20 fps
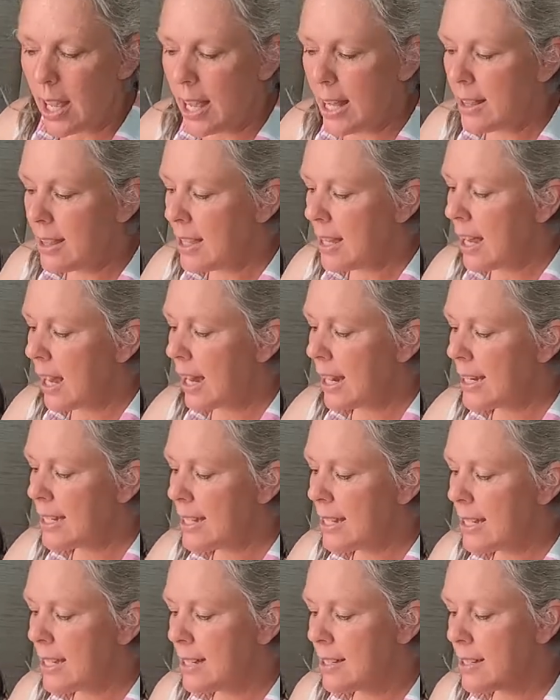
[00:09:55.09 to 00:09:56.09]
And the
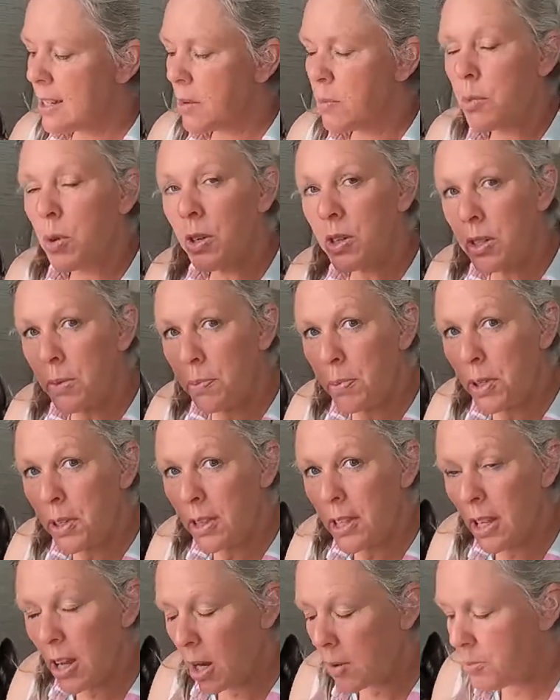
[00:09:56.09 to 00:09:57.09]
idea is I'm going to
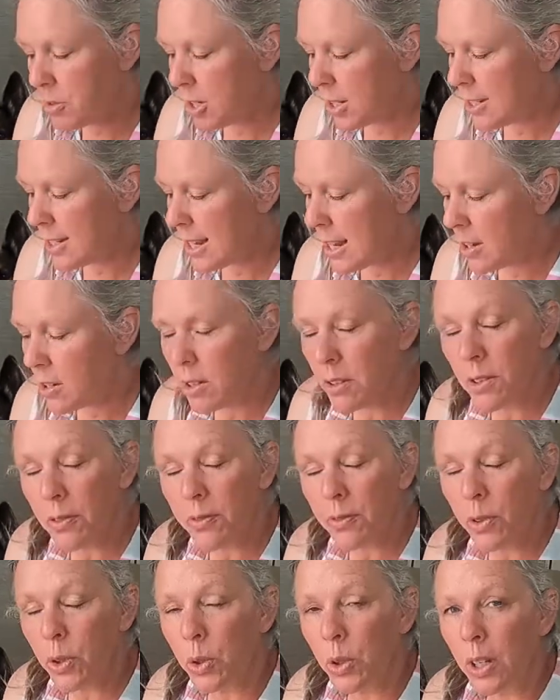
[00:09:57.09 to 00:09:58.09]
put the object down on the
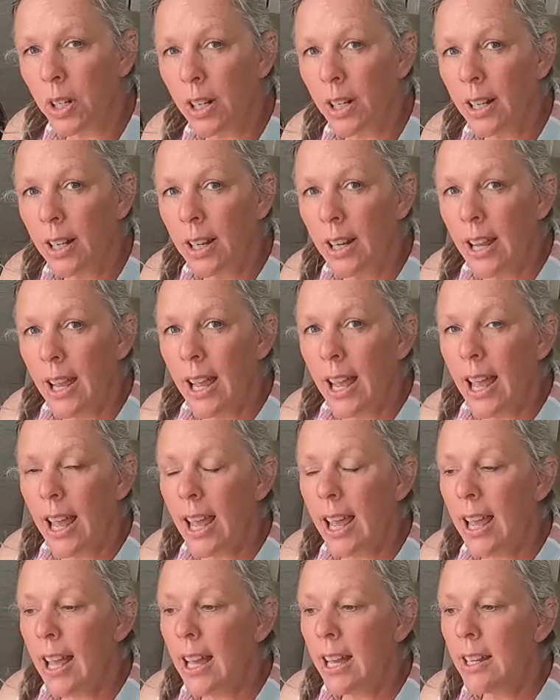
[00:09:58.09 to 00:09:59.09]
floor,
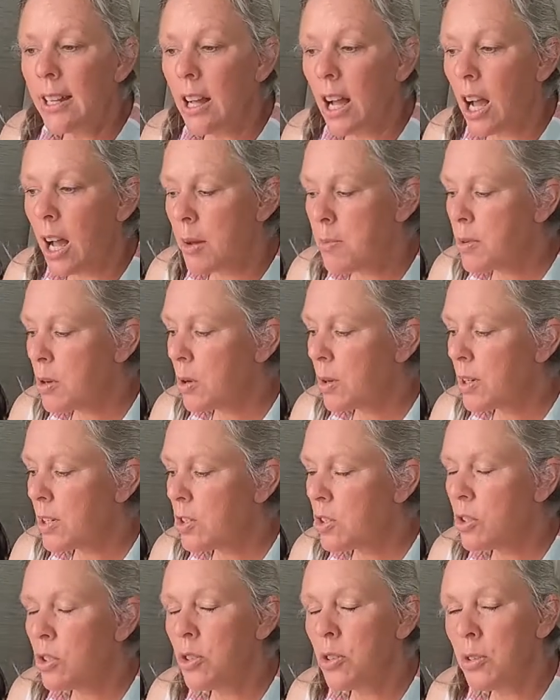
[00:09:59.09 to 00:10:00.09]
and I'm
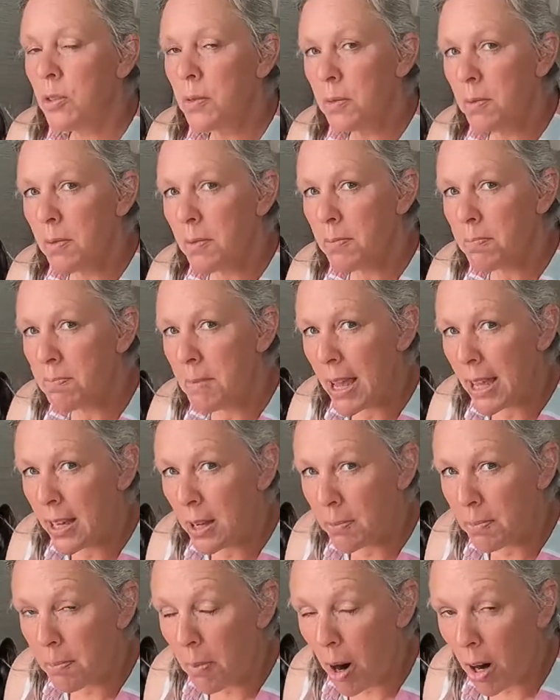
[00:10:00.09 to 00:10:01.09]
going to
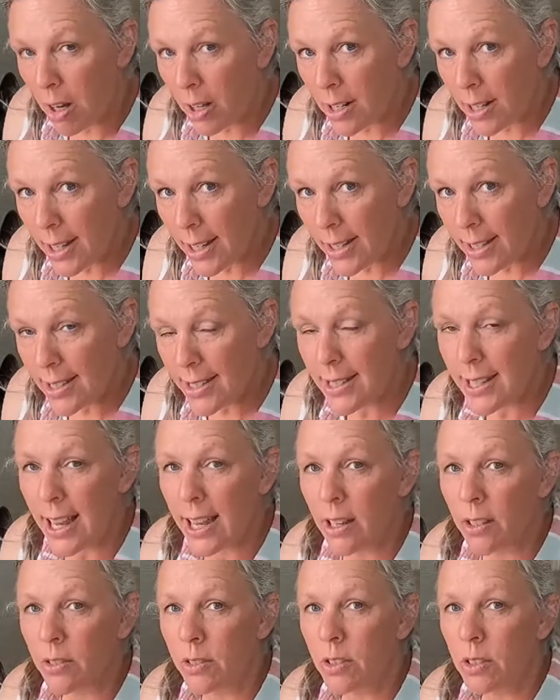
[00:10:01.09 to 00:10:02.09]
make a mark
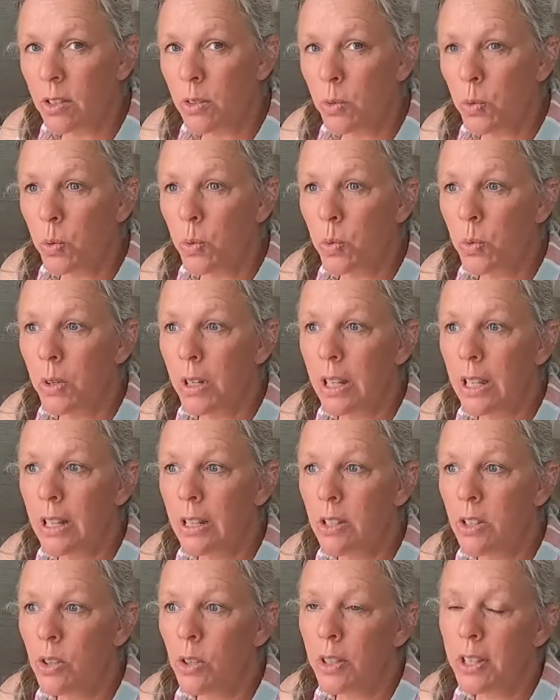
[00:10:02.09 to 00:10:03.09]
sound,
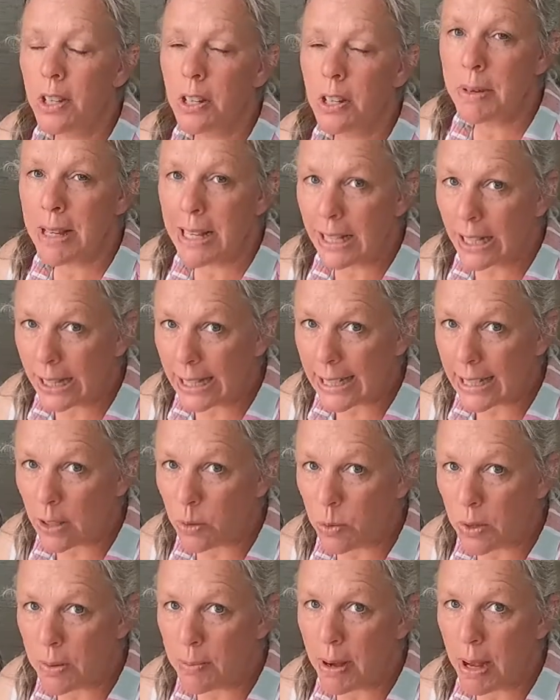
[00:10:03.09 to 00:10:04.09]
and you'll me
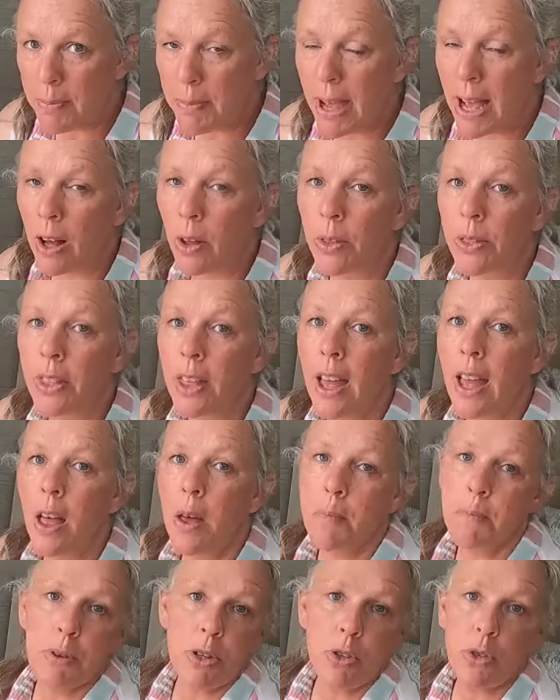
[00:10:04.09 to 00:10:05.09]
click with my mouth.
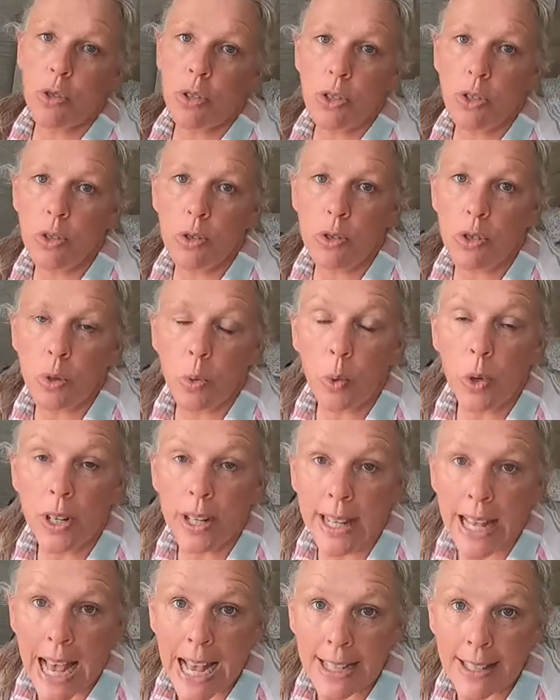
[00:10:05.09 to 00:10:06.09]
But you could use the
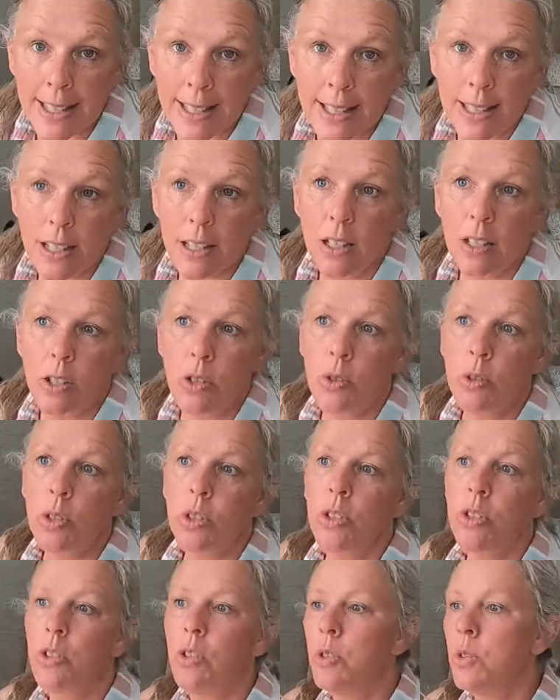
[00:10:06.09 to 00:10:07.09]
word yes, you
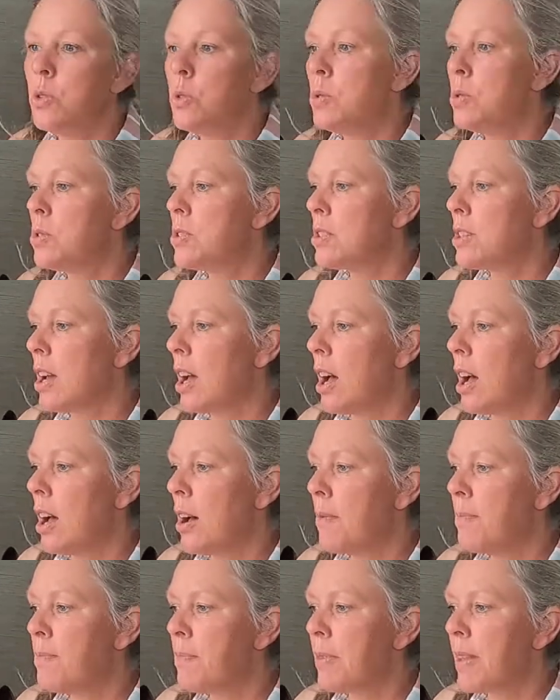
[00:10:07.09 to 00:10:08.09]
could use
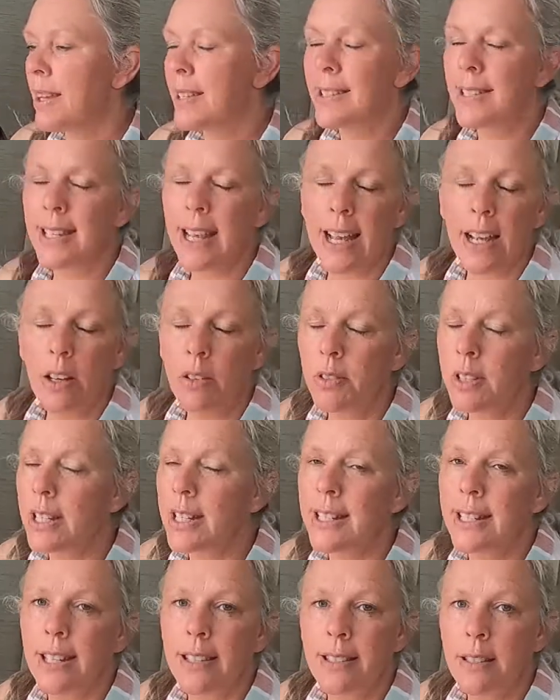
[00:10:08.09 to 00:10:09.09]
a sound,
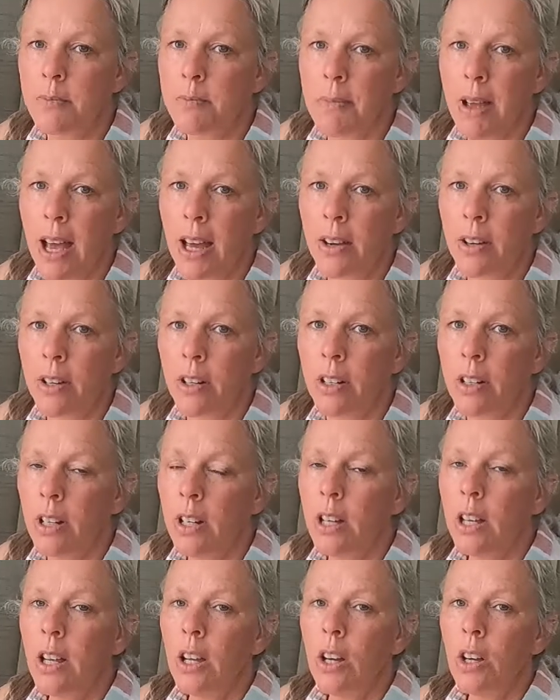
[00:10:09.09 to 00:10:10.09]
it doesn't matter.
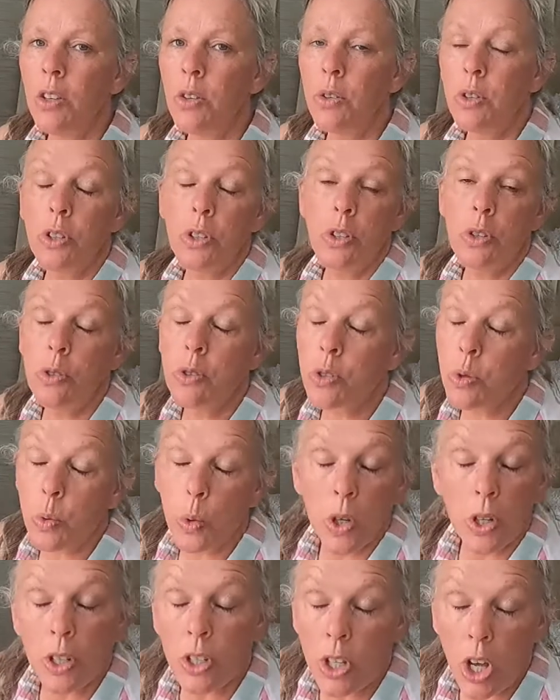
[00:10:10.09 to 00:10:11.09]
You could use the
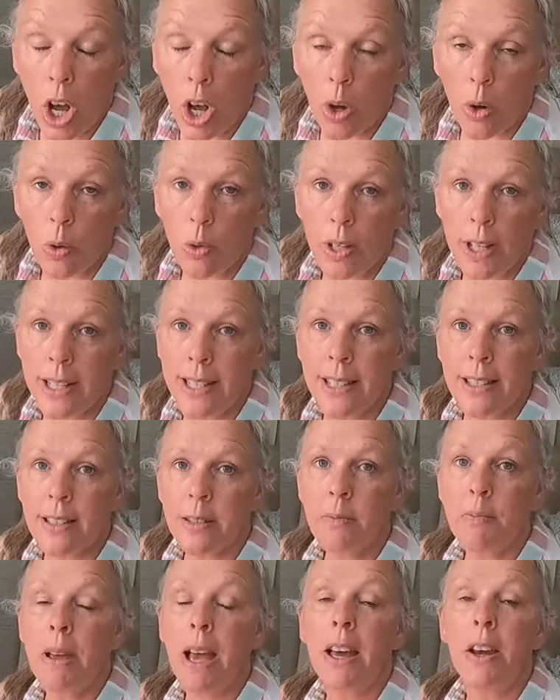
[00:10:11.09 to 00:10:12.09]
word go, it
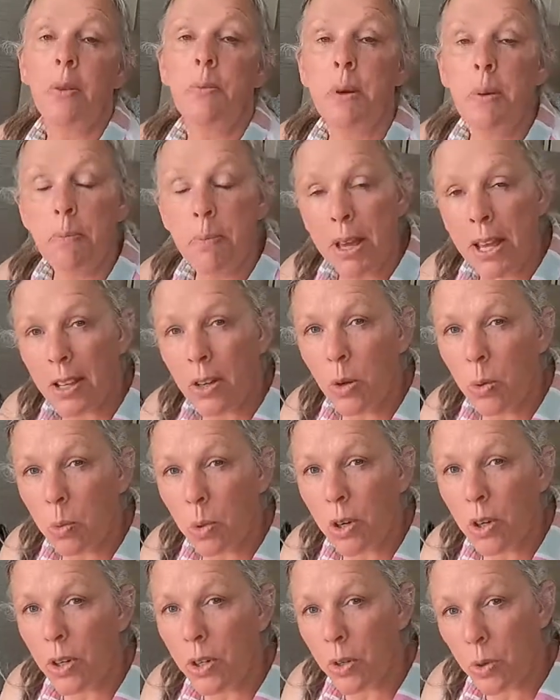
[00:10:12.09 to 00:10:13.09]
doesn't matter, but pick a
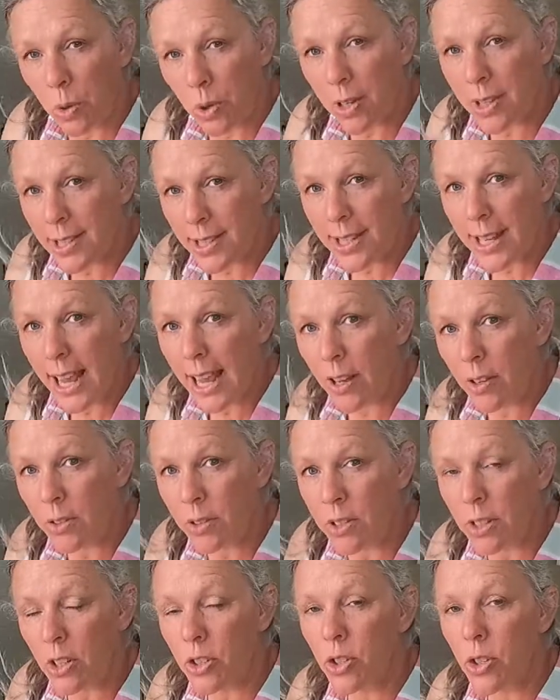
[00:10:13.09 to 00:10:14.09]
word or a
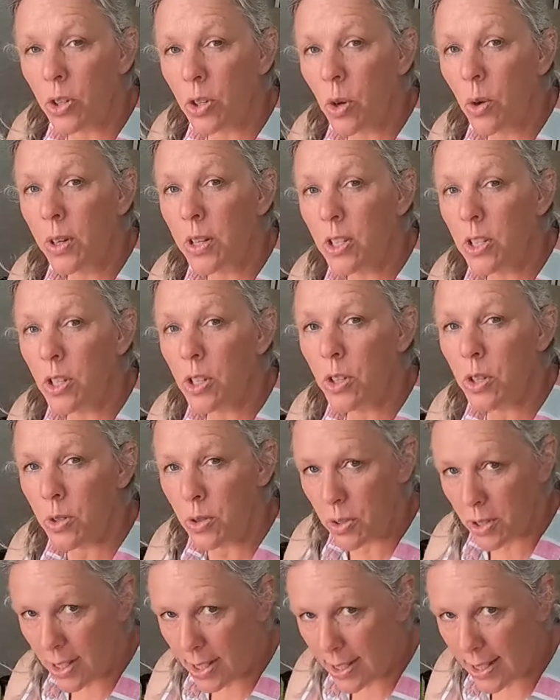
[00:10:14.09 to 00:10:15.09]
sound that you're going to
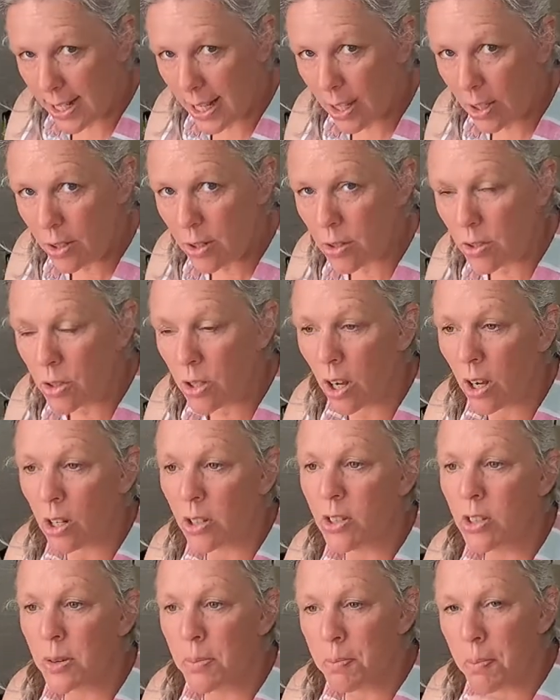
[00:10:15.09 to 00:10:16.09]
use to tell your
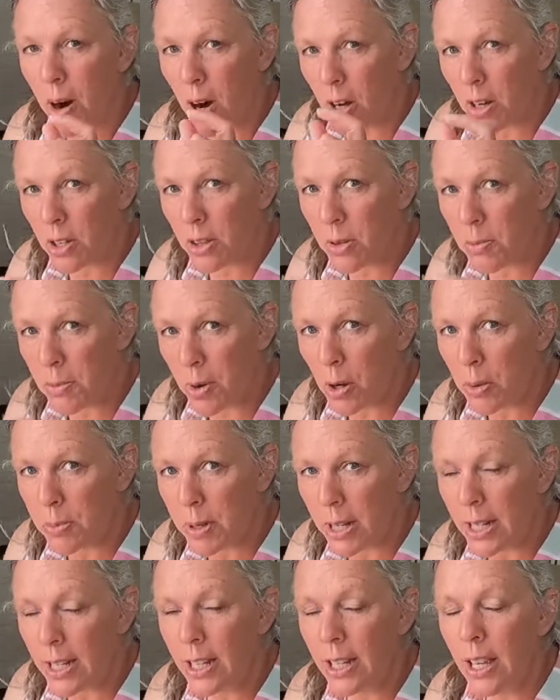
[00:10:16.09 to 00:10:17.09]
dog to mark the
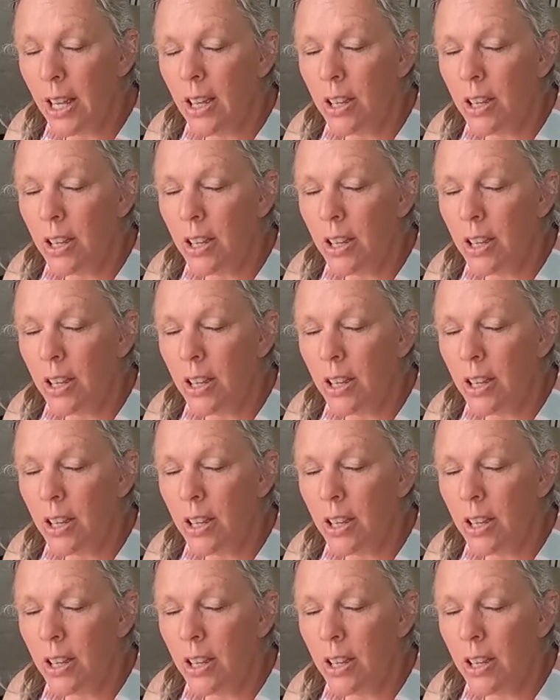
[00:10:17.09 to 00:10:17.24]
moment